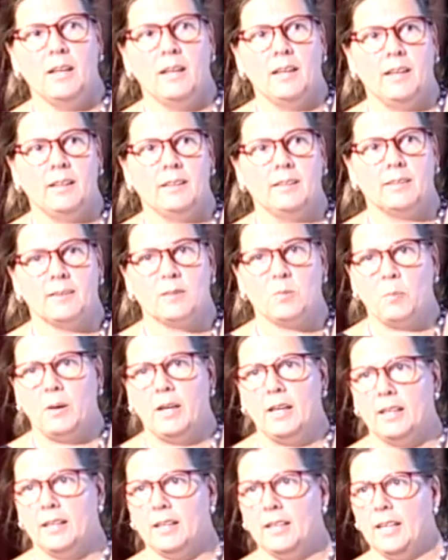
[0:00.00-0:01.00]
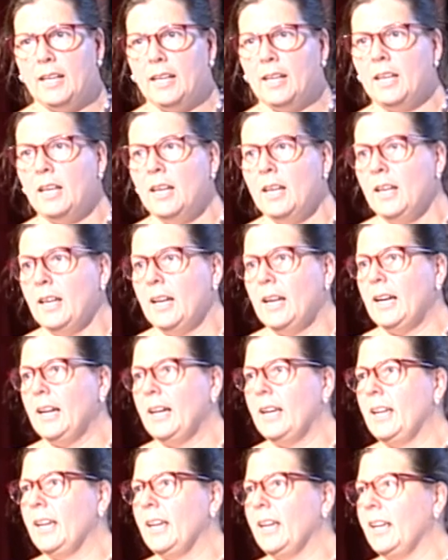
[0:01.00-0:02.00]
and it's partly
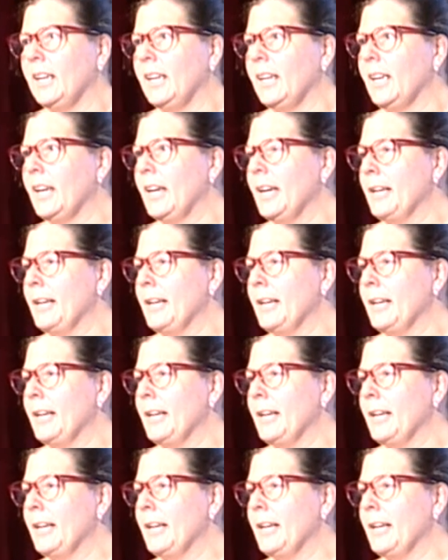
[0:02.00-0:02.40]
a